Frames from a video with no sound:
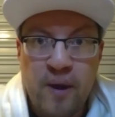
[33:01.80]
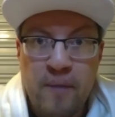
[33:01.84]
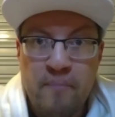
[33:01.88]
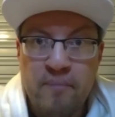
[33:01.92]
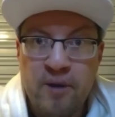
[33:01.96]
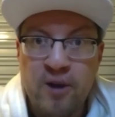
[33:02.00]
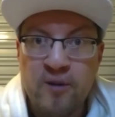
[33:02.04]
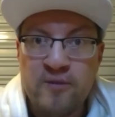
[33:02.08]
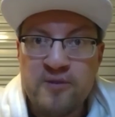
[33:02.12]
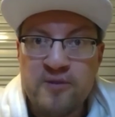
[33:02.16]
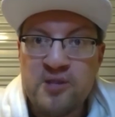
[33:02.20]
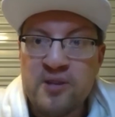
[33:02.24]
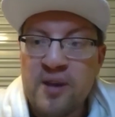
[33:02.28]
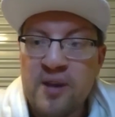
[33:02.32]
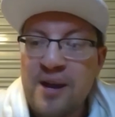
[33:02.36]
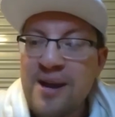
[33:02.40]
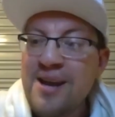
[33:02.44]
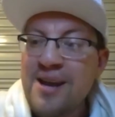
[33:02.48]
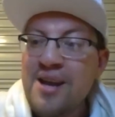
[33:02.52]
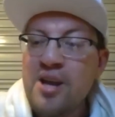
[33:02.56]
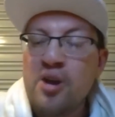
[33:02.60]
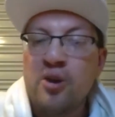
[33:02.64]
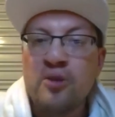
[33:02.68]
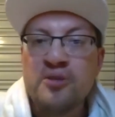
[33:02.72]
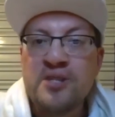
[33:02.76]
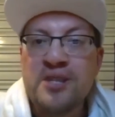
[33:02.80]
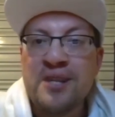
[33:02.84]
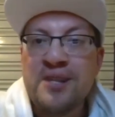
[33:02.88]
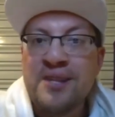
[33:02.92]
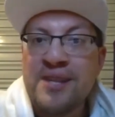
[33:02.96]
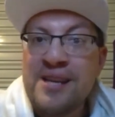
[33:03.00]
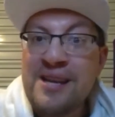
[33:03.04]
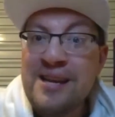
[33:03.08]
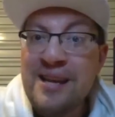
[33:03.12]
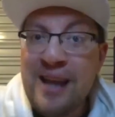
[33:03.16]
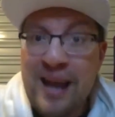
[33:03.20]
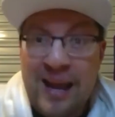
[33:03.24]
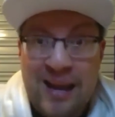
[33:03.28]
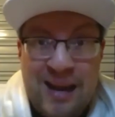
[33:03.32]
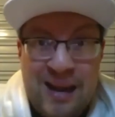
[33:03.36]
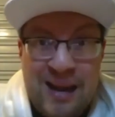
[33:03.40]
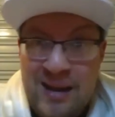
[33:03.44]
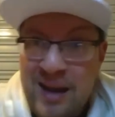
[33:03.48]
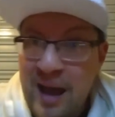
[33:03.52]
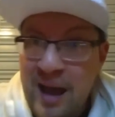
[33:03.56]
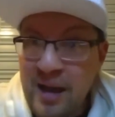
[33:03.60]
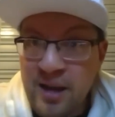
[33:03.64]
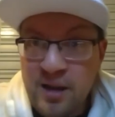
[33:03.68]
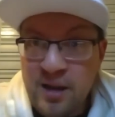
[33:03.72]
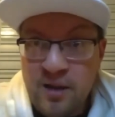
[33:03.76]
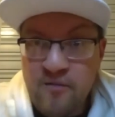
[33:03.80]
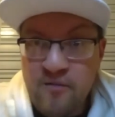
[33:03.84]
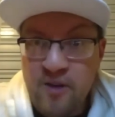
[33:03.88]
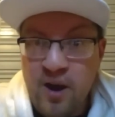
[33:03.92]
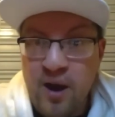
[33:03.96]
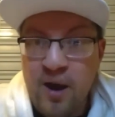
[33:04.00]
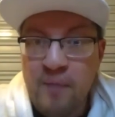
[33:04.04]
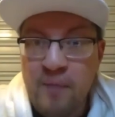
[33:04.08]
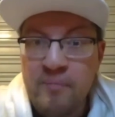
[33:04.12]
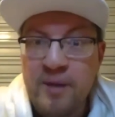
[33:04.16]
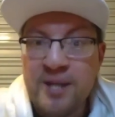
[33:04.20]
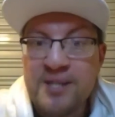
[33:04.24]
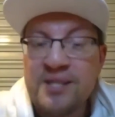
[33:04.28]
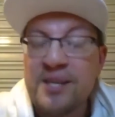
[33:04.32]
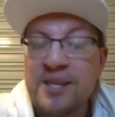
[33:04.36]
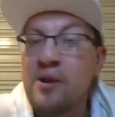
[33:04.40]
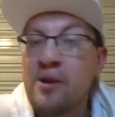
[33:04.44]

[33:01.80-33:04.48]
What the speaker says: posts. He'll delete any negative comments,